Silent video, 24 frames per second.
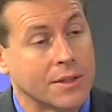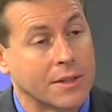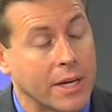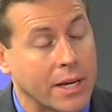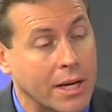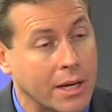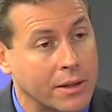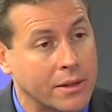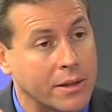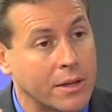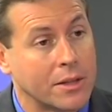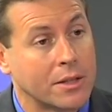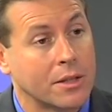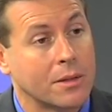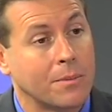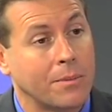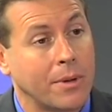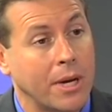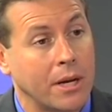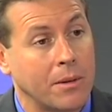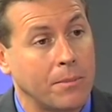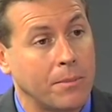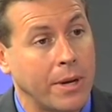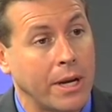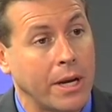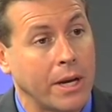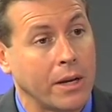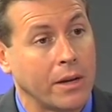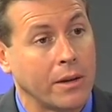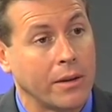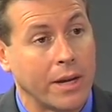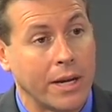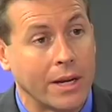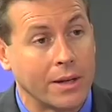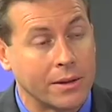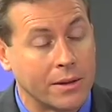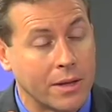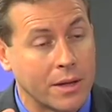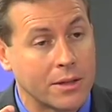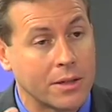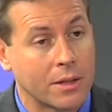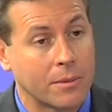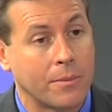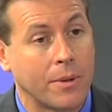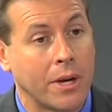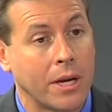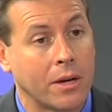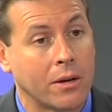they anticipate pain, they
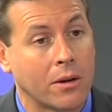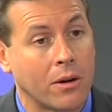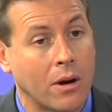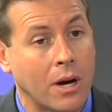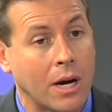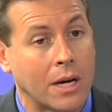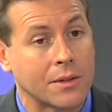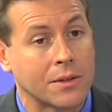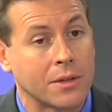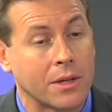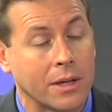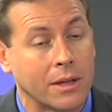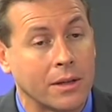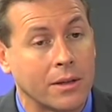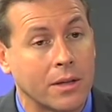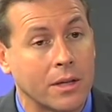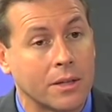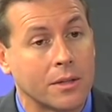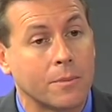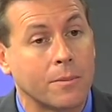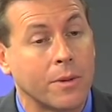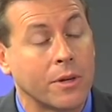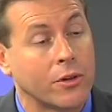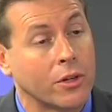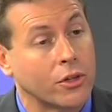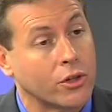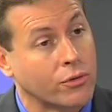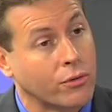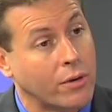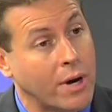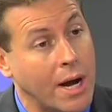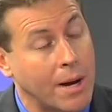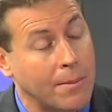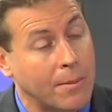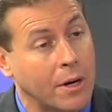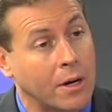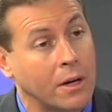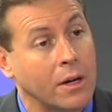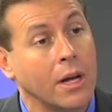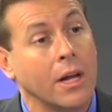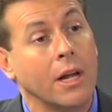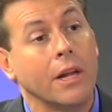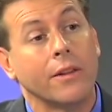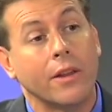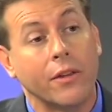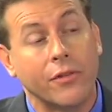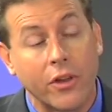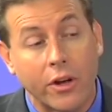anticipate cost, they anticipate the trauma
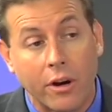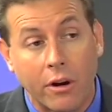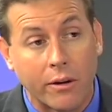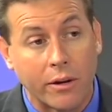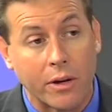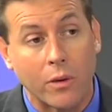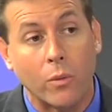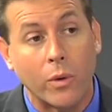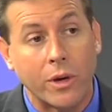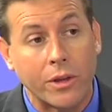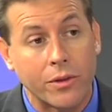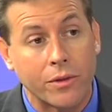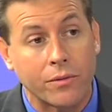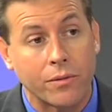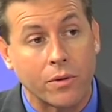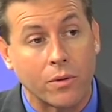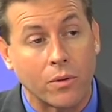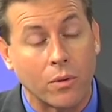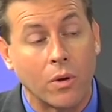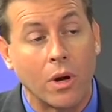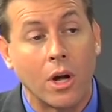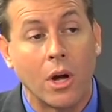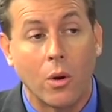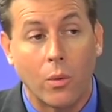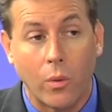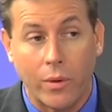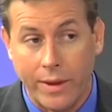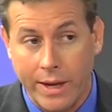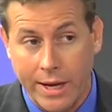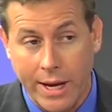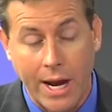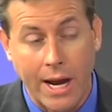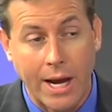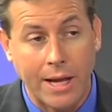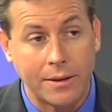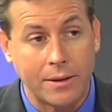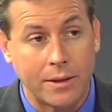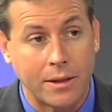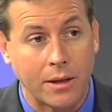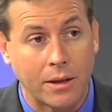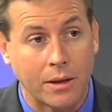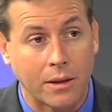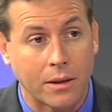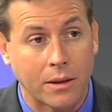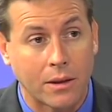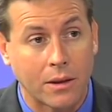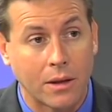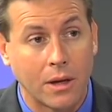that they already went through when they had
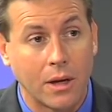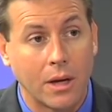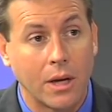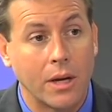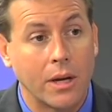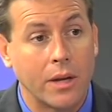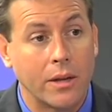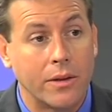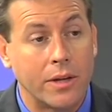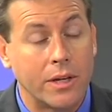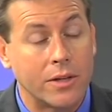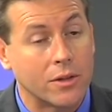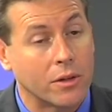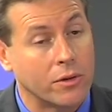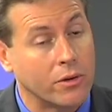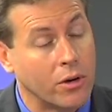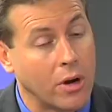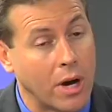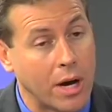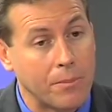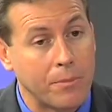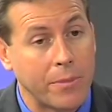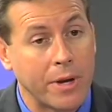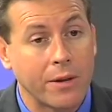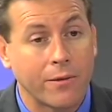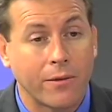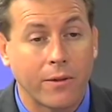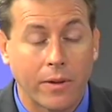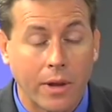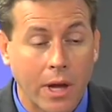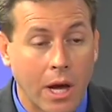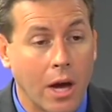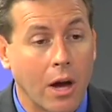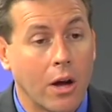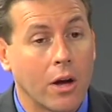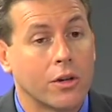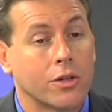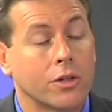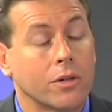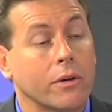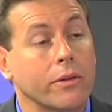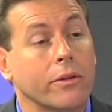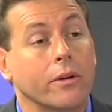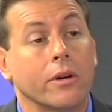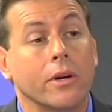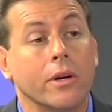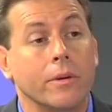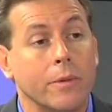teeth. These are not painful. Sure,
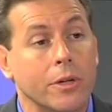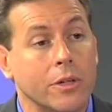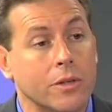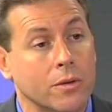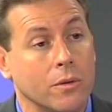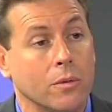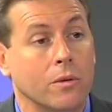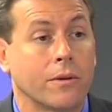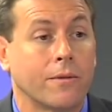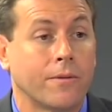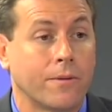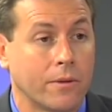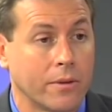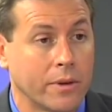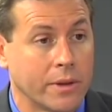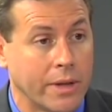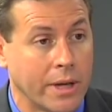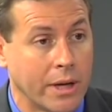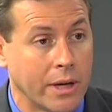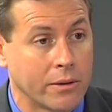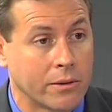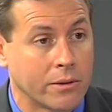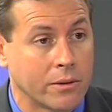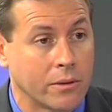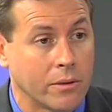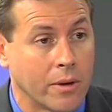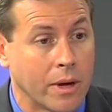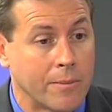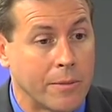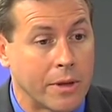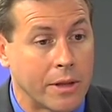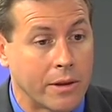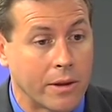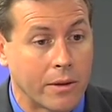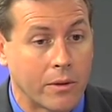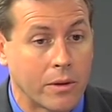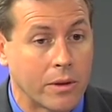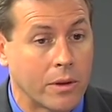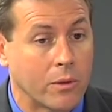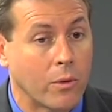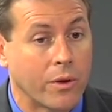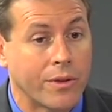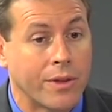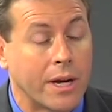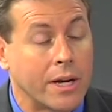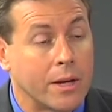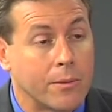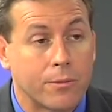they're going to be sore for a day or two. I mean,
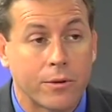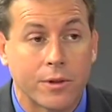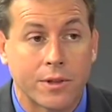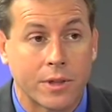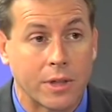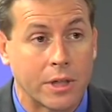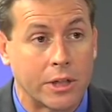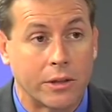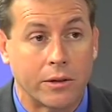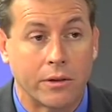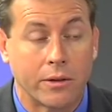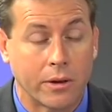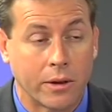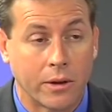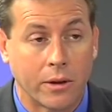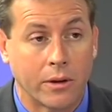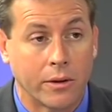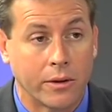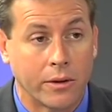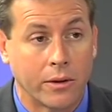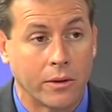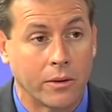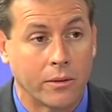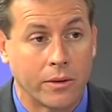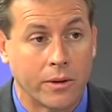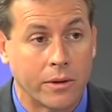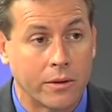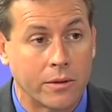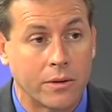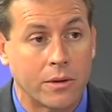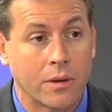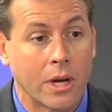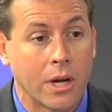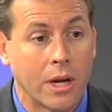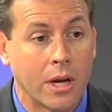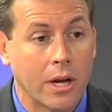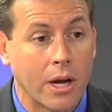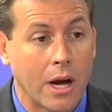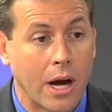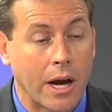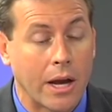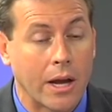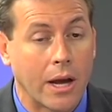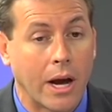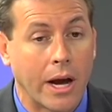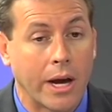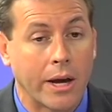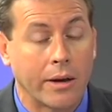with any procedure you're going to do,
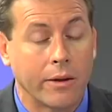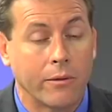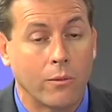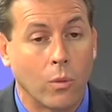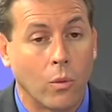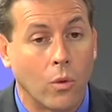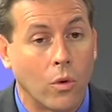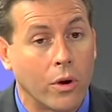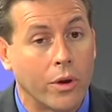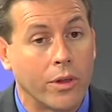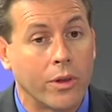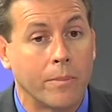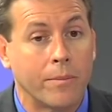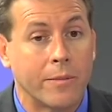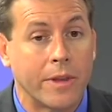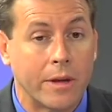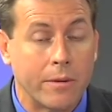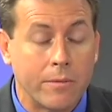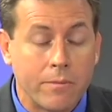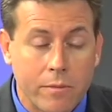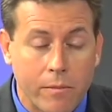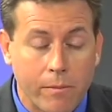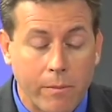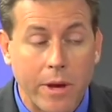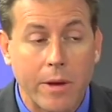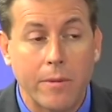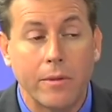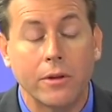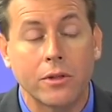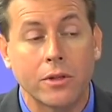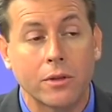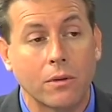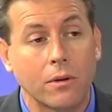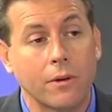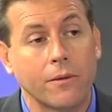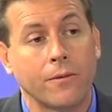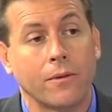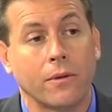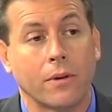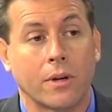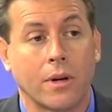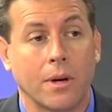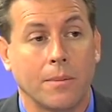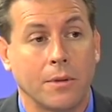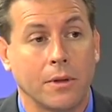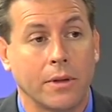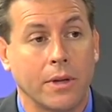I warn them they may be sore for a couple